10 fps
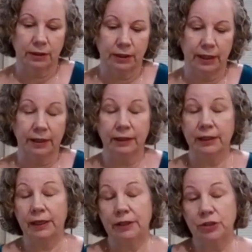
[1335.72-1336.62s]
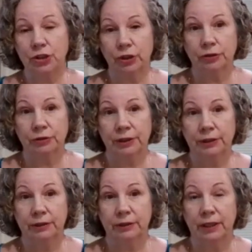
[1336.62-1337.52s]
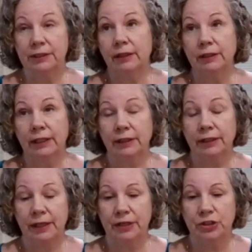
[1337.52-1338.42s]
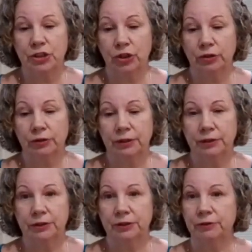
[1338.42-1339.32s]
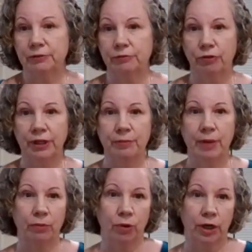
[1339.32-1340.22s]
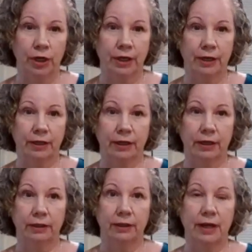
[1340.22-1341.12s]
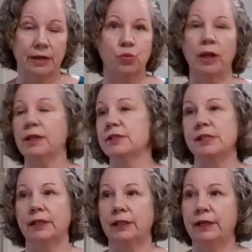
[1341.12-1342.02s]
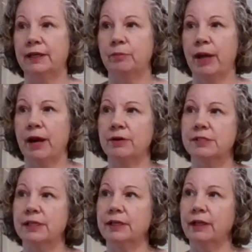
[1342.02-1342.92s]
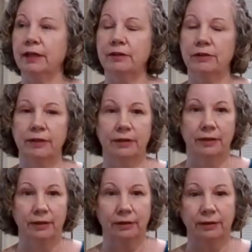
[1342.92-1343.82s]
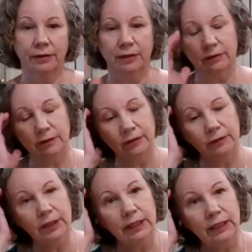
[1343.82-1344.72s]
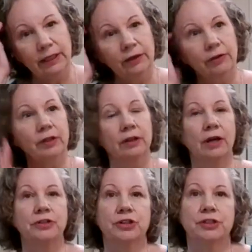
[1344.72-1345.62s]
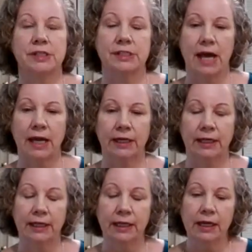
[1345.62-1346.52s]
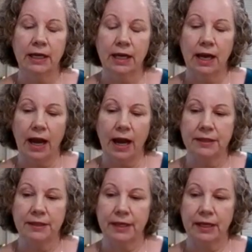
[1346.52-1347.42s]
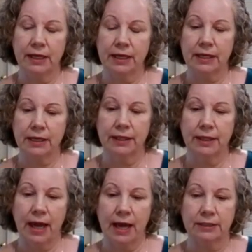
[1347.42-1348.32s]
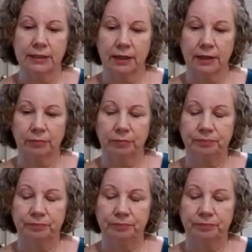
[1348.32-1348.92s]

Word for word: alienated children, adult alienated children, to read my work, as well as alienated parents and, and the, you know, the larger society. I think that, um,